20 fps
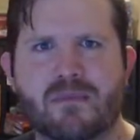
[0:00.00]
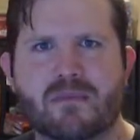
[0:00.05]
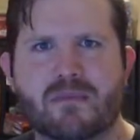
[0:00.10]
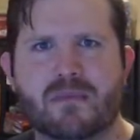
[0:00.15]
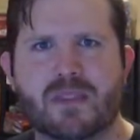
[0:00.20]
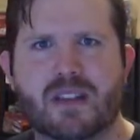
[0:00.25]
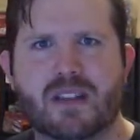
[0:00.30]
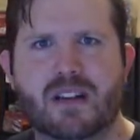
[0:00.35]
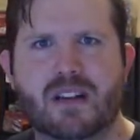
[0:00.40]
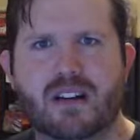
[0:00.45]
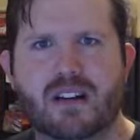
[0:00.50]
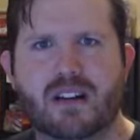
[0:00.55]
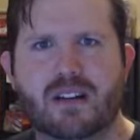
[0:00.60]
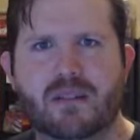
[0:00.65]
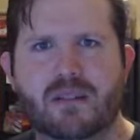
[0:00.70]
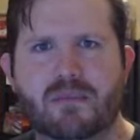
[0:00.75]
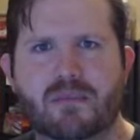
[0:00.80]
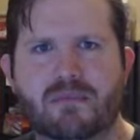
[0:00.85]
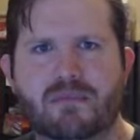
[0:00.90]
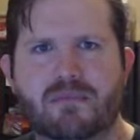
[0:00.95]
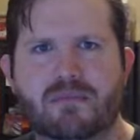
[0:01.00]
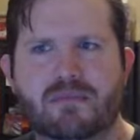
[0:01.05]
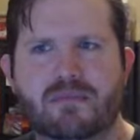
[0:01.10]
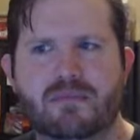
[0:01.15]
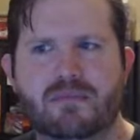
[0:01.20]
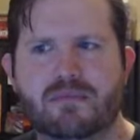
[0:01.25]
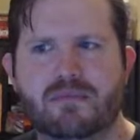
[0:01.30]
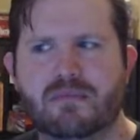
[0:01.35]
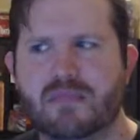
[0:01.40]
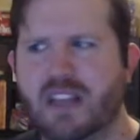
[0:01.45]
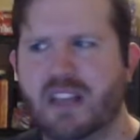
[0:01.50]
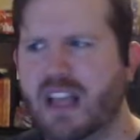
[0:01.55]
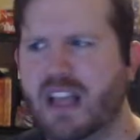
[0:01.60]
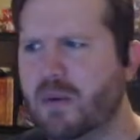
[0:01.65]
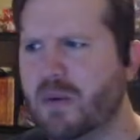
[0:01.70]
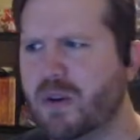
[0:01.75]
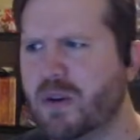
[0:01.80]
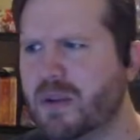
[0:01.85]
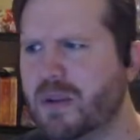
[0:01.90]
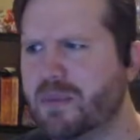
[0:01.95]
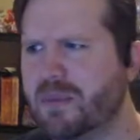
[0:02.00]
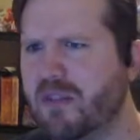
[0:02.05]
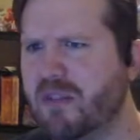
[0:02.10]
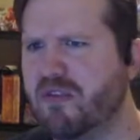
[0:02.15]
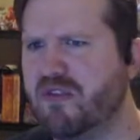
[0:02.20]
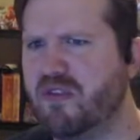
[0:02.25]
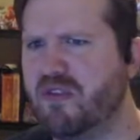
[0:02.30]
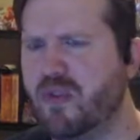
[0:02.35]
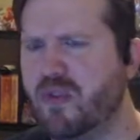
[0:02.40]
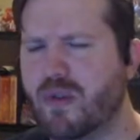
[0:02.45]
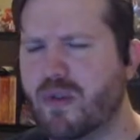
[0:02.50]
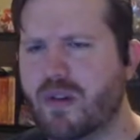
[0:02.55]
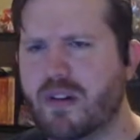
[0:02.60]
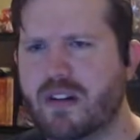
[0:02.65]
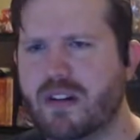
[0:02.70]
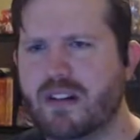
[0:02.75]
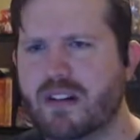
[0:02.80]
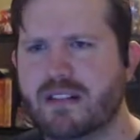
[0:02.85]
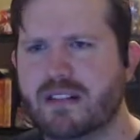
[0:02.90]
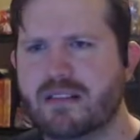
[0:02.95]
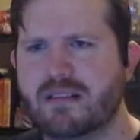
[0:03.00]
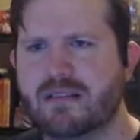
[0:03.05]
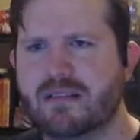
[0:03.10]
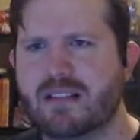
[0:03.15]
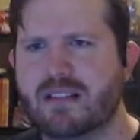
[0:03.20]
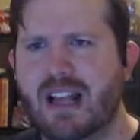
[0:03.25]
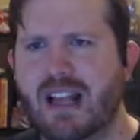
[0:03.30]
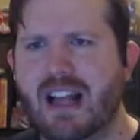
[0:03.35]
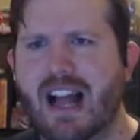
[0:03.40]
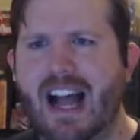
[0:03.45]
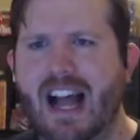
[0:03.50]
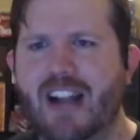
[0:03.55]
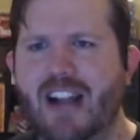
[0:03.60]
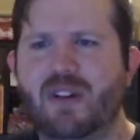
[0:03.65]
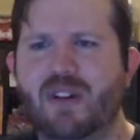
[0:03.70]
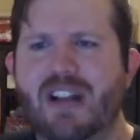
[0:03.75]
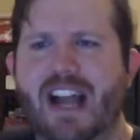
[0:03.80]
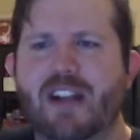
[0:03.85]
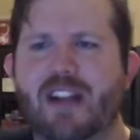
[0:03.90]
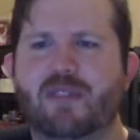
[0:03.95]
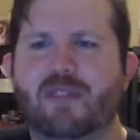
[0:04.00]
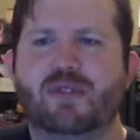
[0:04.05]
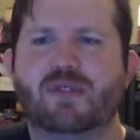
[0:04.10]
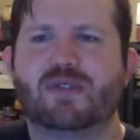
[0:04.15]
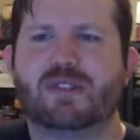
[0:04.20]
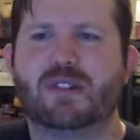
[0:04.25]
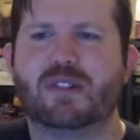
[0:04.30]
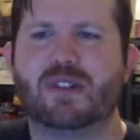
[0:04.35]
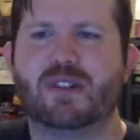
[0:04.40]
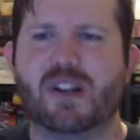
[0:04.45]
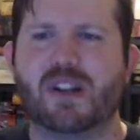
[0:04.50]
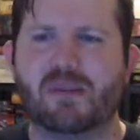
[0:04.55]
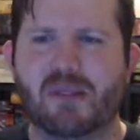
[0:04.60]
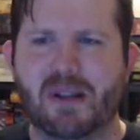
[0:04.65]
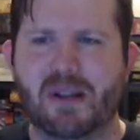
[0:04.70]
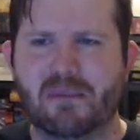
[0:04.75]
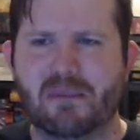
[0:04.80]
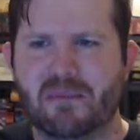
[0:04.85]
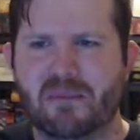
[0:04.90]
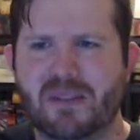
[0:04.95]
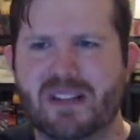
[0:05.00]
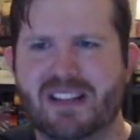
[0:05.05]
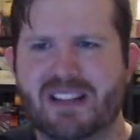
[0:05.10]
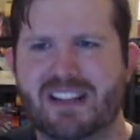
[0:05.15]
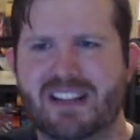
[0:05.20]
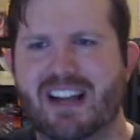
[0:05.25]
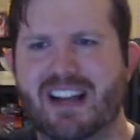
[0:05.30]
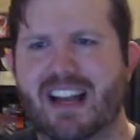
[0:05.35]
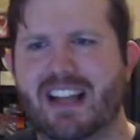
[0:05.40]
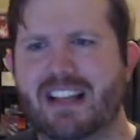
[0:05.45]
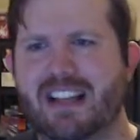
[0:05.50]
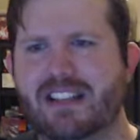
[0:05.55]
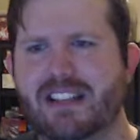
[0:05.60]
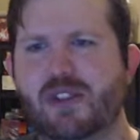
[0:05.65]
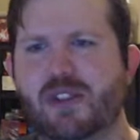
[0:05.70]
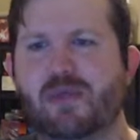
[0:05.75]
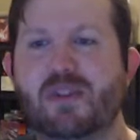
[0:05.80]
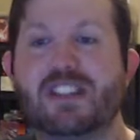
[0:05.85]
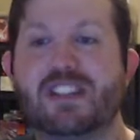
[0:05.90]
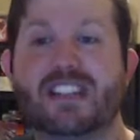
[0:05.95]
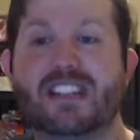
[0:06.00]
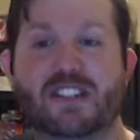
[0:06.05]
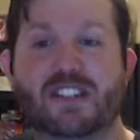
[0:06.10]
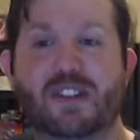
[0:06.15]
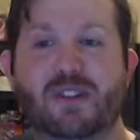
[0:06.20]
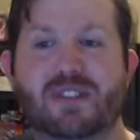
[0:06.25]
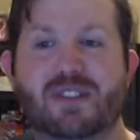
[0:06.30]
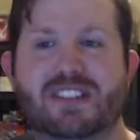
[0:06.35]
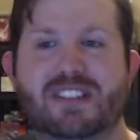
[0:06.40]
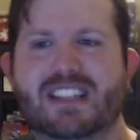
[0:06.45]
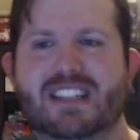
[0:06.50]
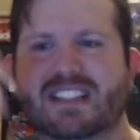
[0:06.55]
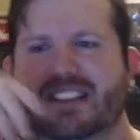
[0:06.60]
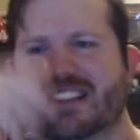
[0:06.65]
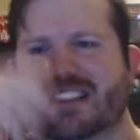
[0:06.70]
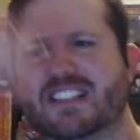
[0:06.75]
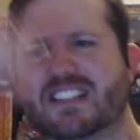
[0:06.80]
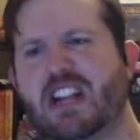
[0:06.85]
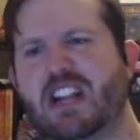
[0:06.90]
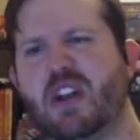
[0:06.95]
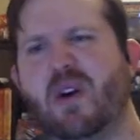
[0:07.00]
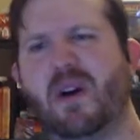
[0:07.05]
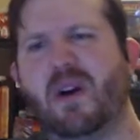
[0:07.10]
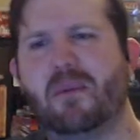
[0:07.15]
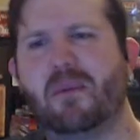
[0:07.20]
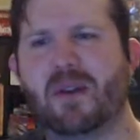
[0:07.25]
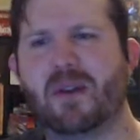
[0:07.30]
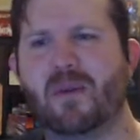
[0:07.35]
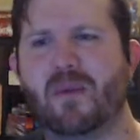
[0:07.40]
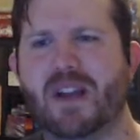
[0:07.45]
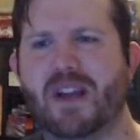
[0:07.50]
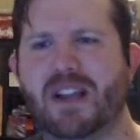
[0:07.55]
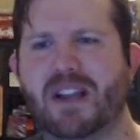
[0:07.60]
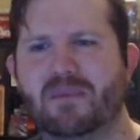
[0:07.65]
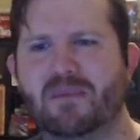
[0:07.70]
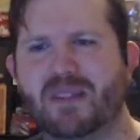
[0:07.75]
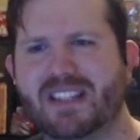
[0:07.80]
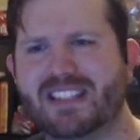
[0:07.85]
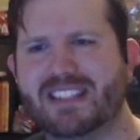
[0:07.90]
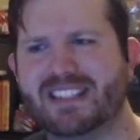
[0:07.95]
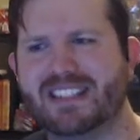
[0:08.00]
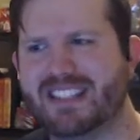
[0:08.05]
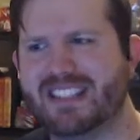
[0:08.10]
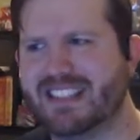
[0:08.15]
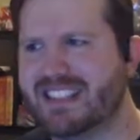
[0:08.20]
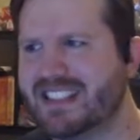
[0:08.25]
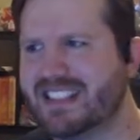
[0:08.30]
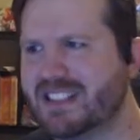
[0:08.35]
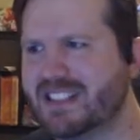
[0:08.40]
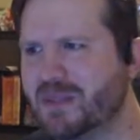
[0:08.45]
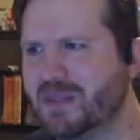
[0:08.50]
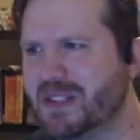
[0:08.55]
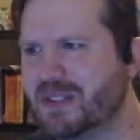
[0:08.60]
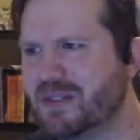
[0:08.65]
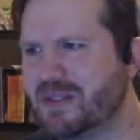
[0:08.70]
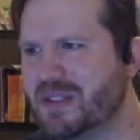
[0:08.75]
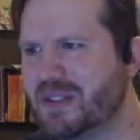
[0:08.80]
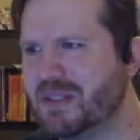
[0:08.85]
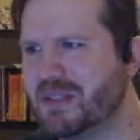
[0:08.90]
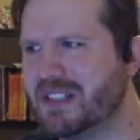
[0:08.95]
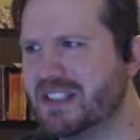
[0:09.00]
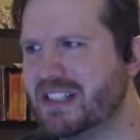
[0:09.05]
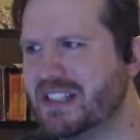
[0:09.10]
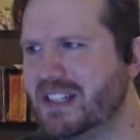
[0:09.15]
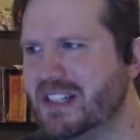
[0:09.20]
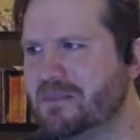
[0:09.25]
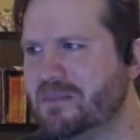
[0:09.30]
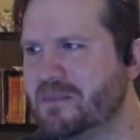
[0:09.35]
I woke up at 4. I don't use an alarm. So the reason I chose 6 is because I know I'll be awake by 6 as my streaming time.